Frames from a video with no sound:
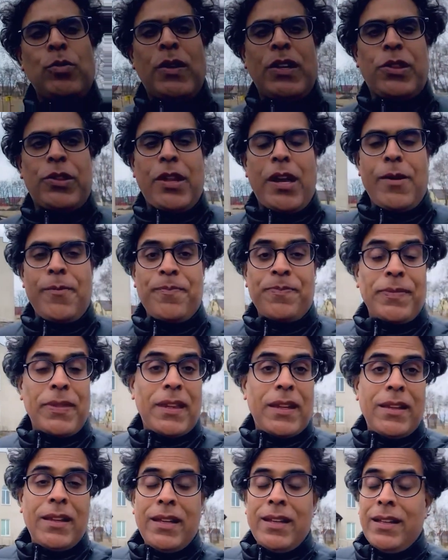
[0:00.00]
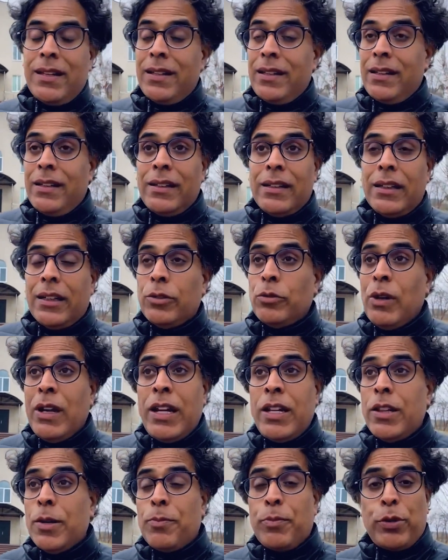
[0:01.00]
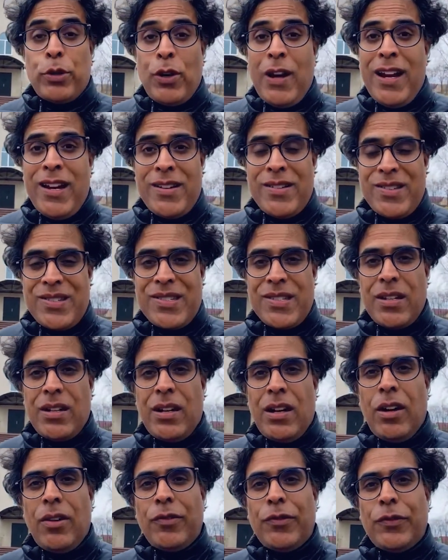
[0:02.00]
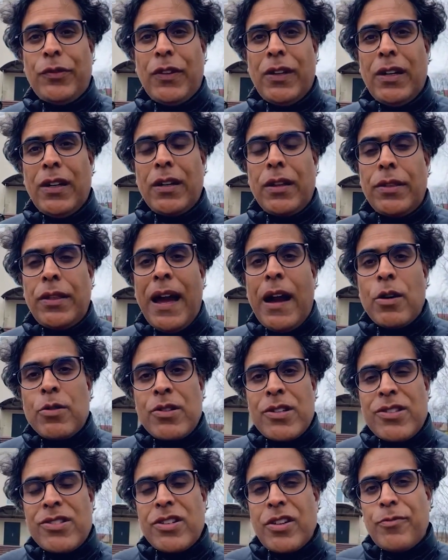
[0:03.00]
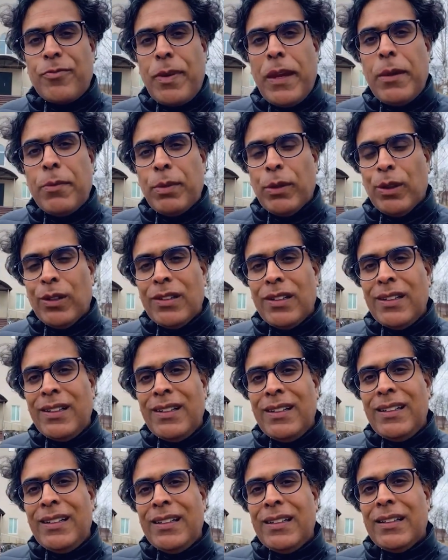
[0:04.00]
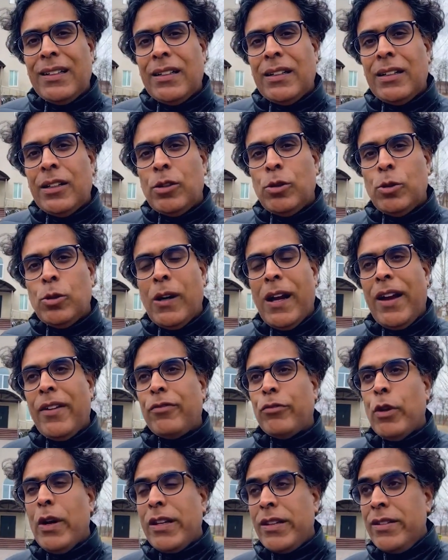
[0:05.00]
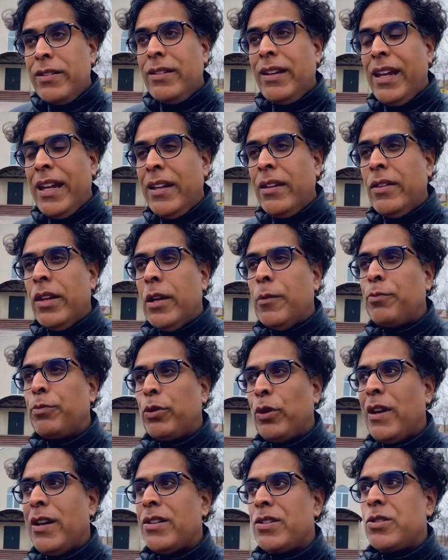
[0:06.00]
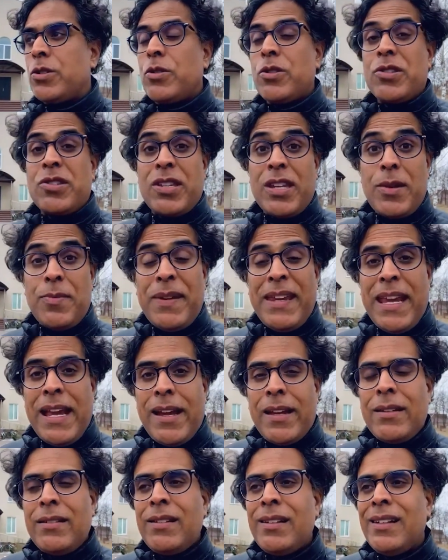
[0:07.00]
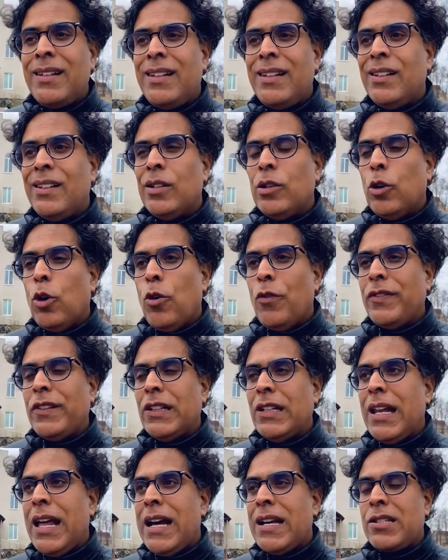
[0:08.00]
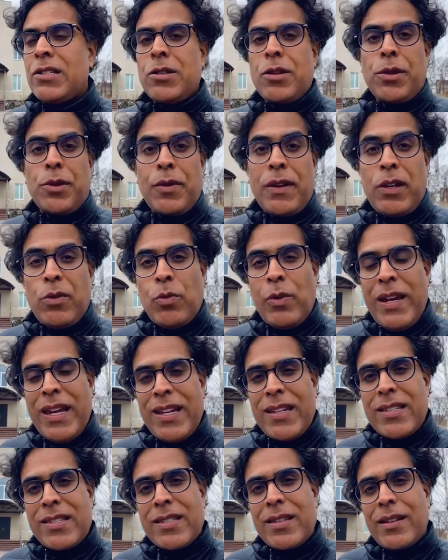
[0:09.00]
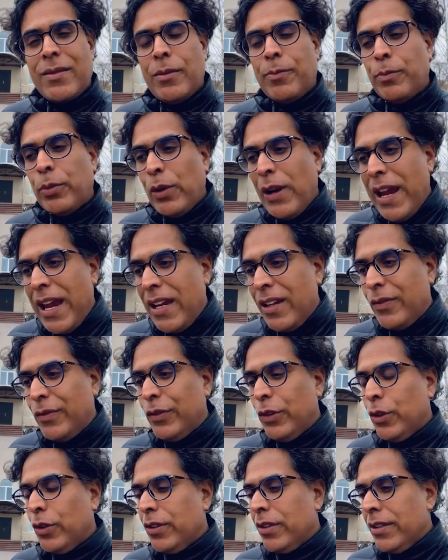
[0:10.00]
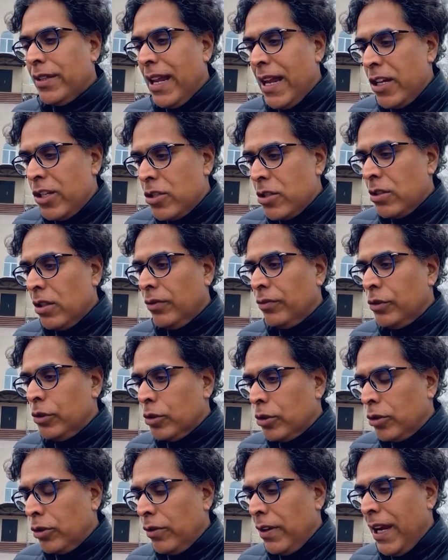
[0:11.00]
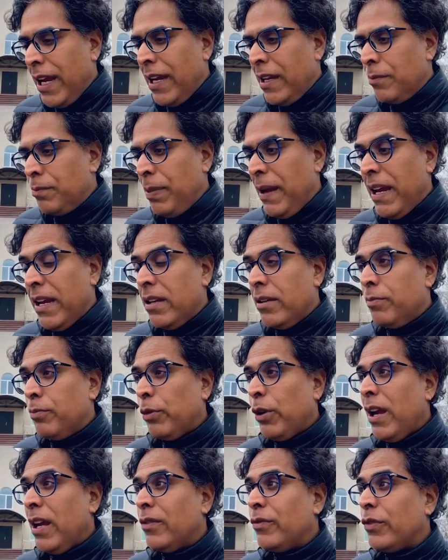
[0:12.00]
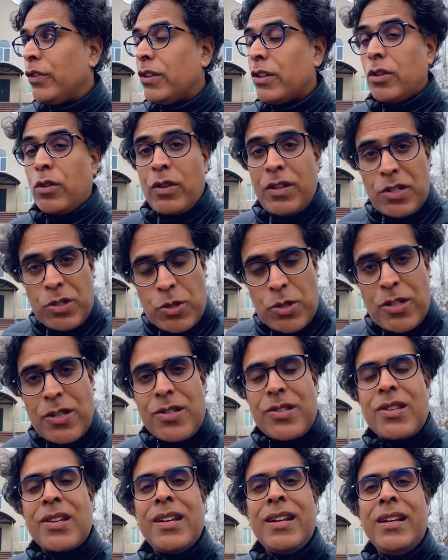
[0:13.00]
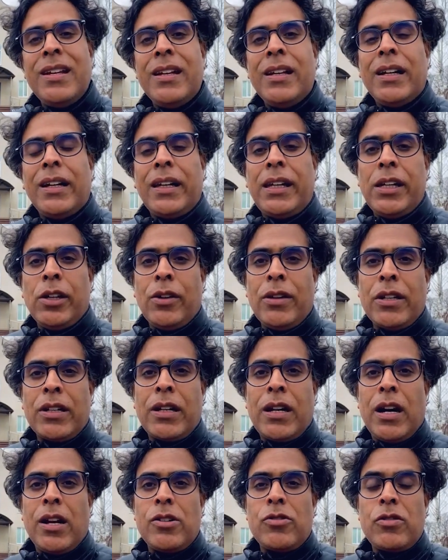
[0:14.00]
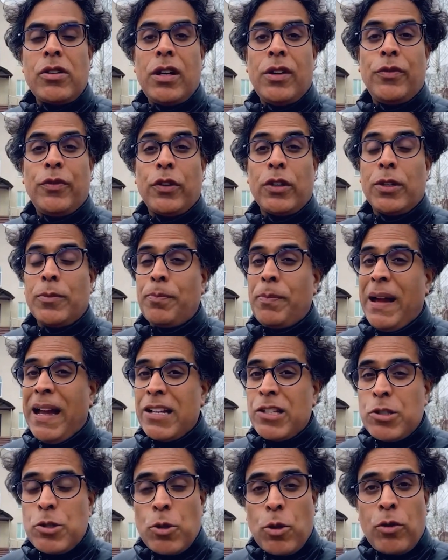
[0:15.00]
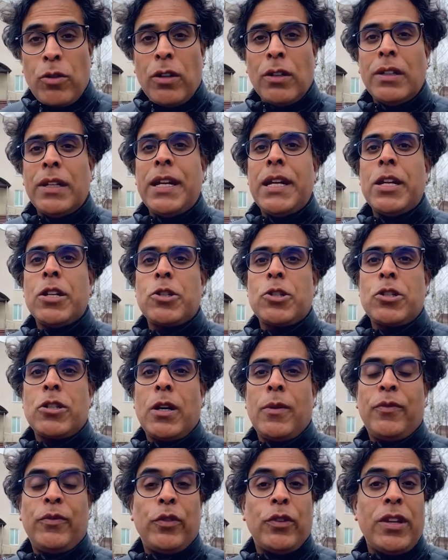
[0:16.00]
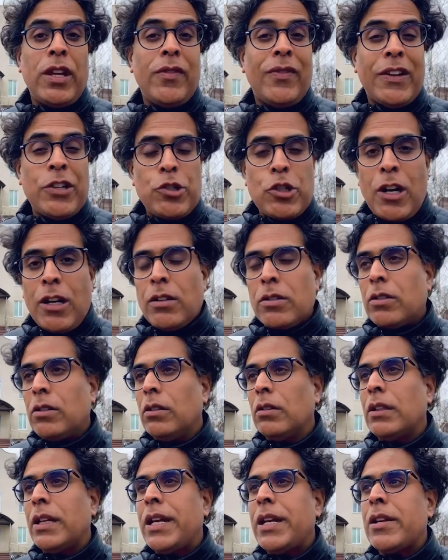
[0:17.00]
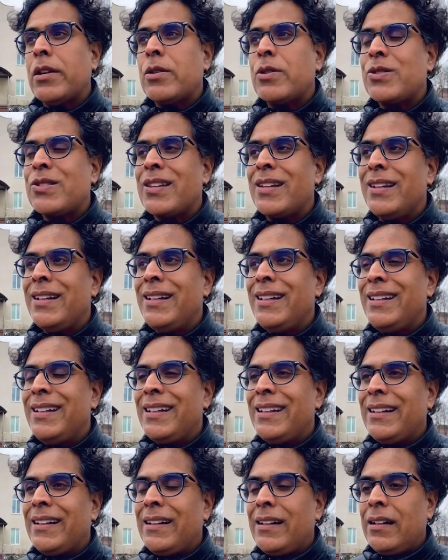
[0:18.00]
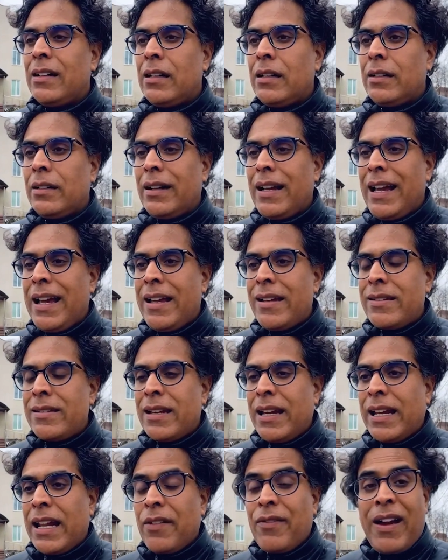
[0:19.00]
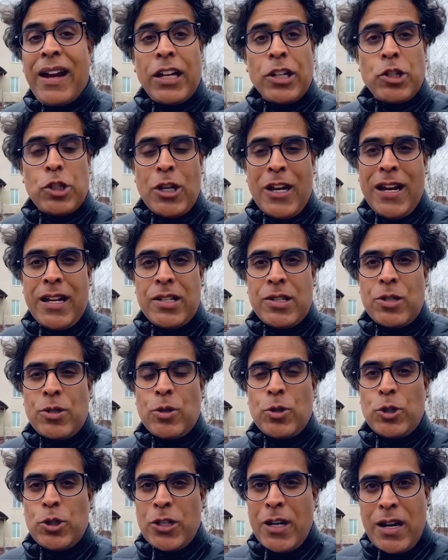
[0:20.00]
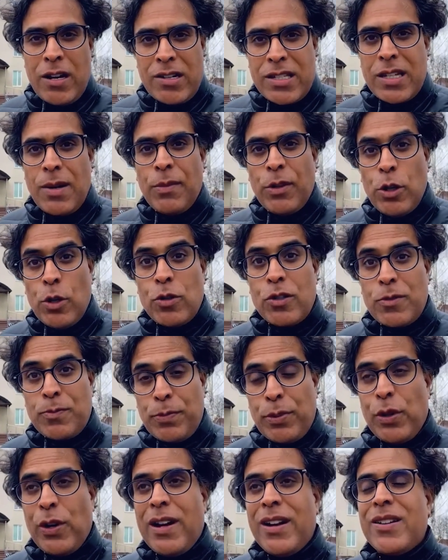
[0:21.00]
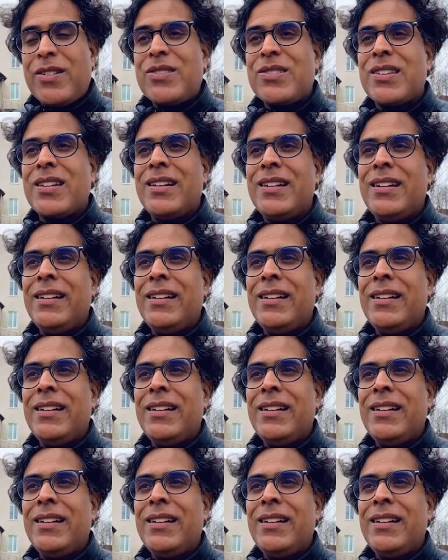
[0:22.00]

with them really the prayers of thousands of people who have written in their prayers to CBN over the last 3 weeks, praying for the nation of Ukraine, praying for the Christians here in the country, for the pastoral leadership, for the evangelical leaders. And I've had a chance to share some of those prayers